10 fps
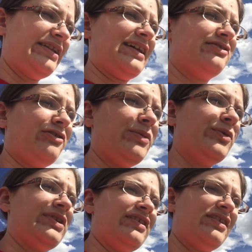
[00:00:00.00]
that's normally
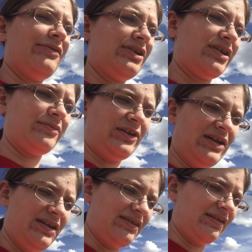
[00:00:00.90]
what they say when it comes to
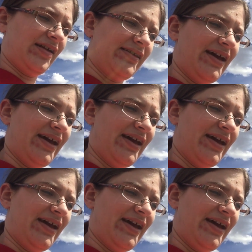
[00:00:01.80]
anything like